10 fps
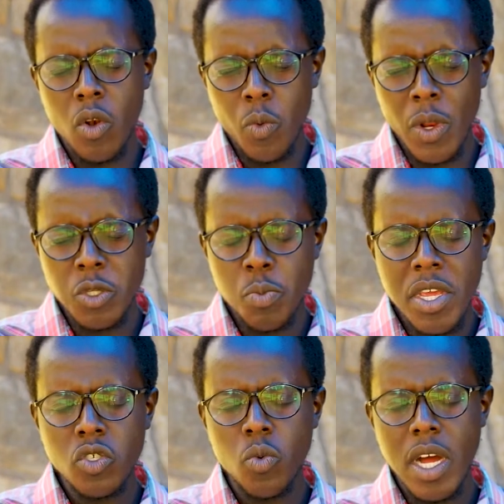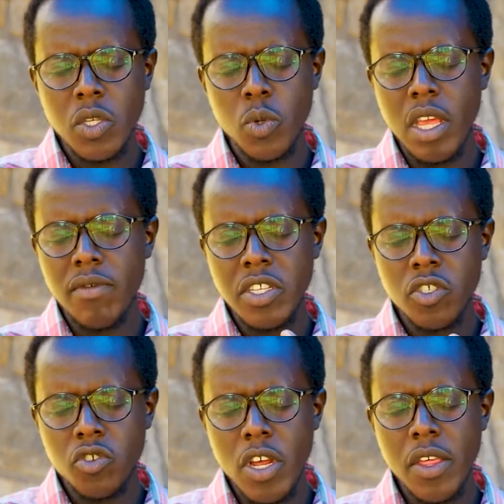will speak to us, will give us
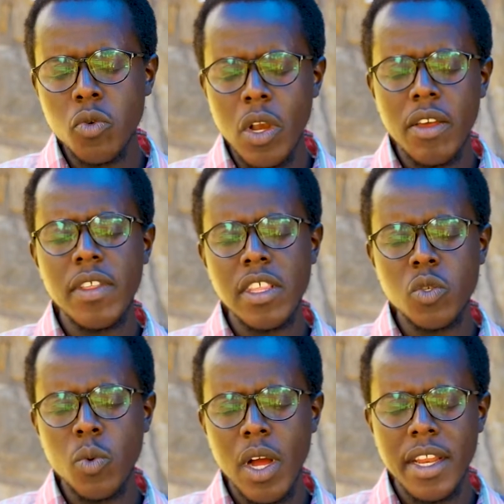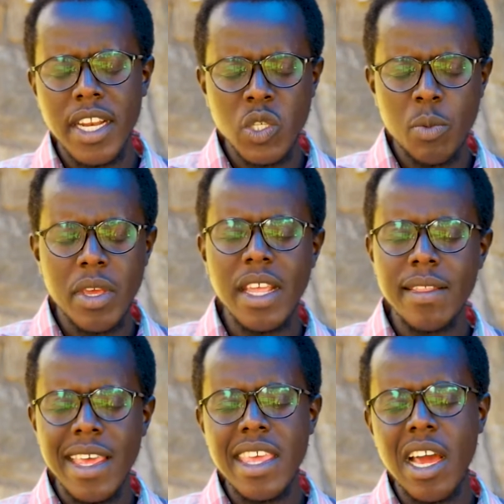strength to live in this world. And as we
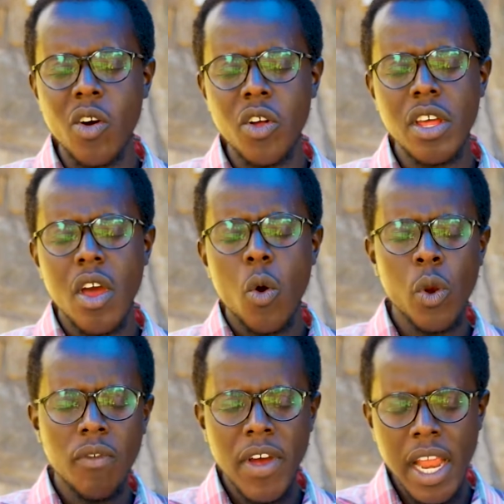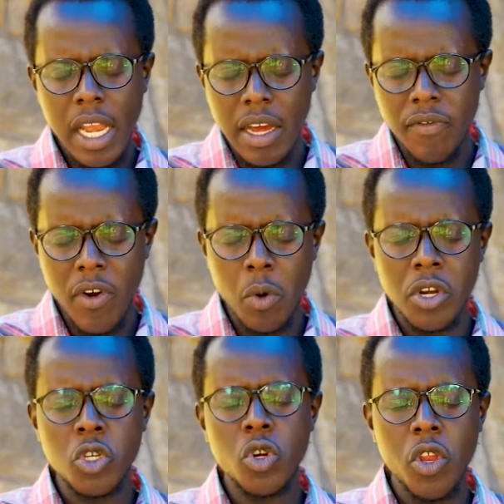begin the year, God, we'll find a
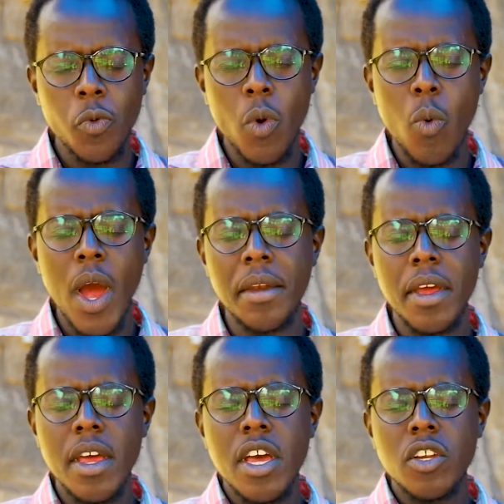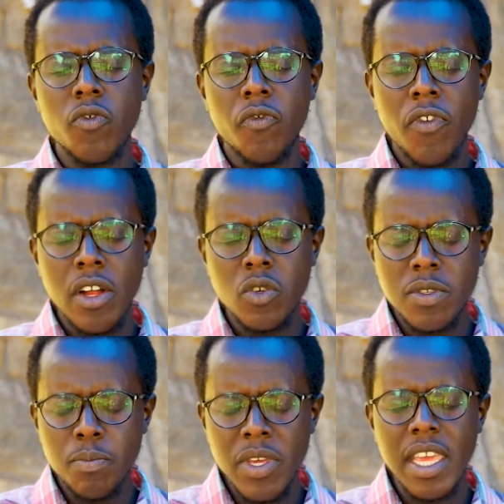foundation in your word to
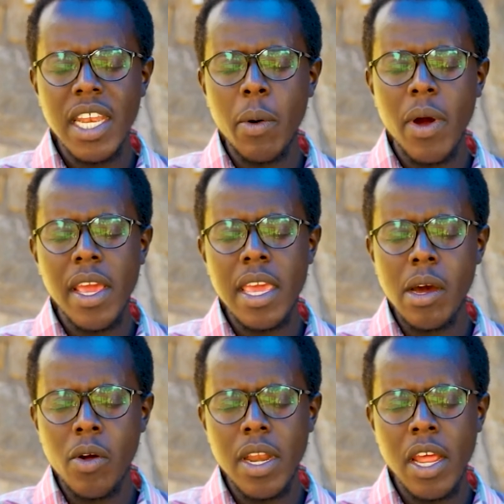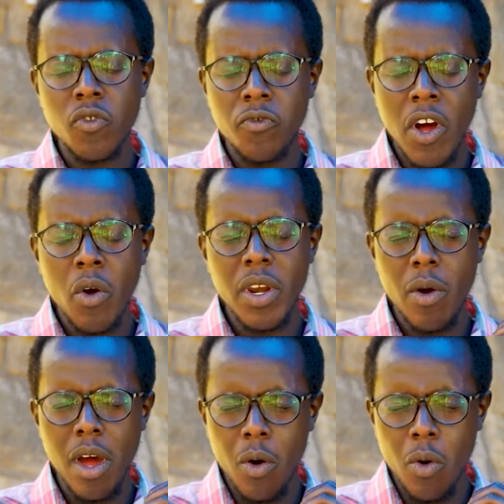begin our year on and to found
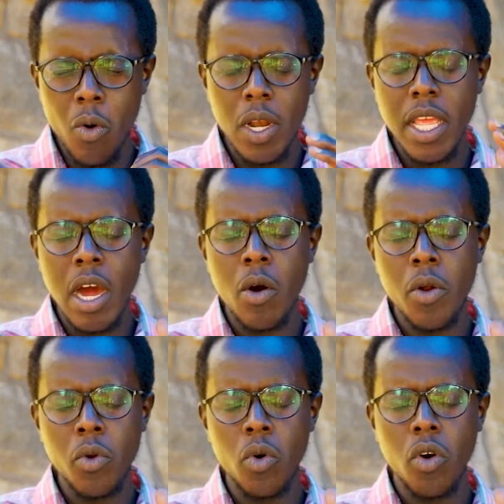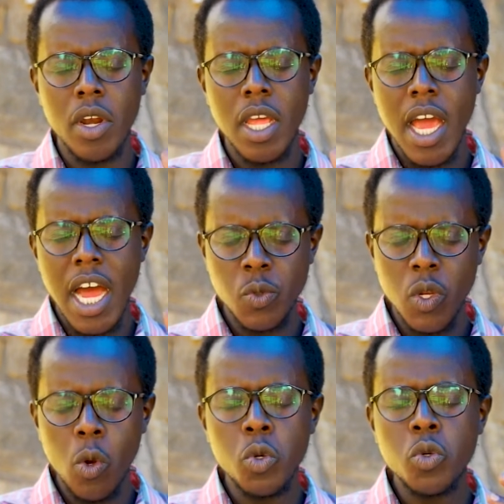our whole year on, oh God, as
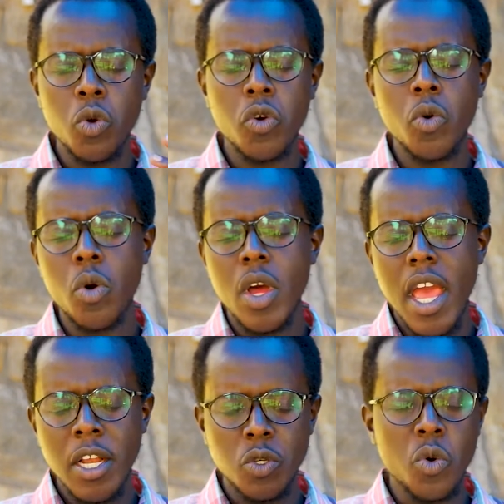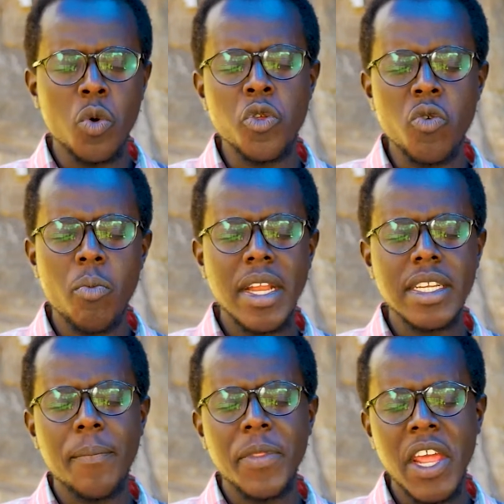we look to grow and to know you
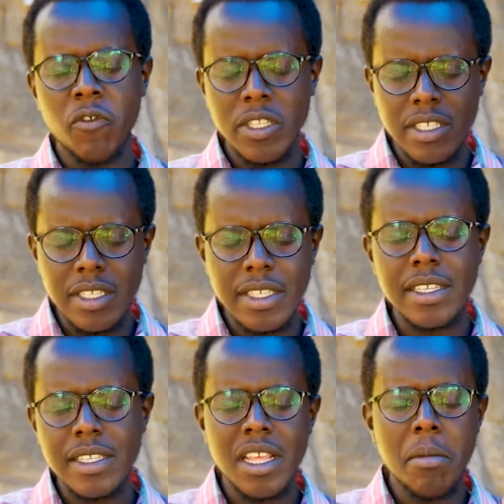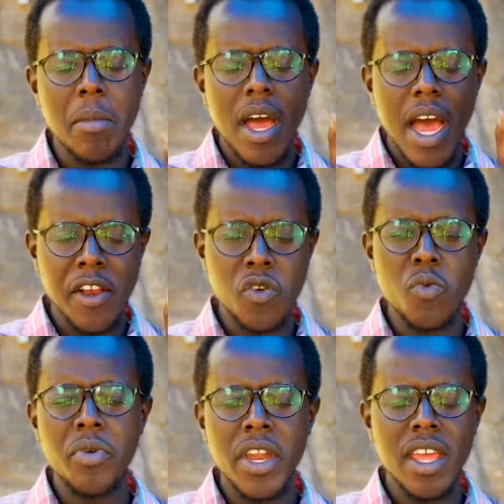better. And for it, in Jesus' name, I do
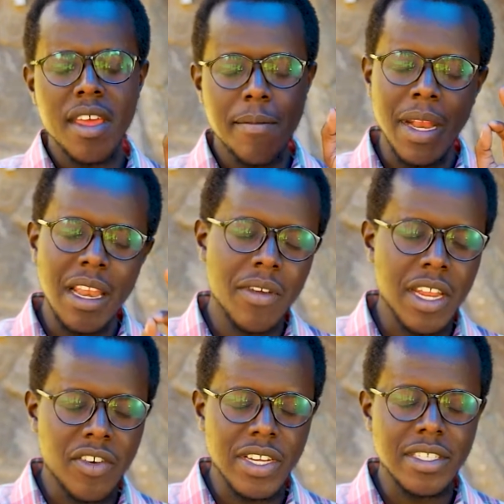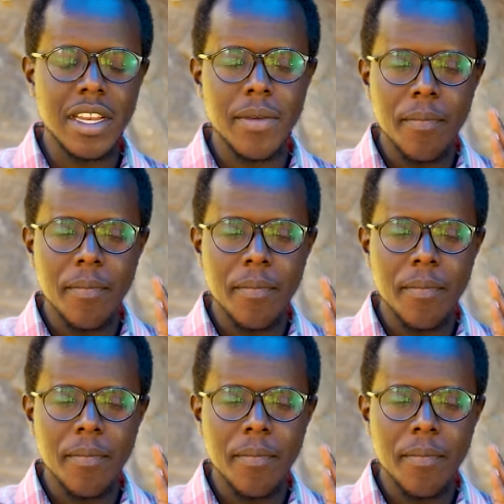pray, believing and trusting.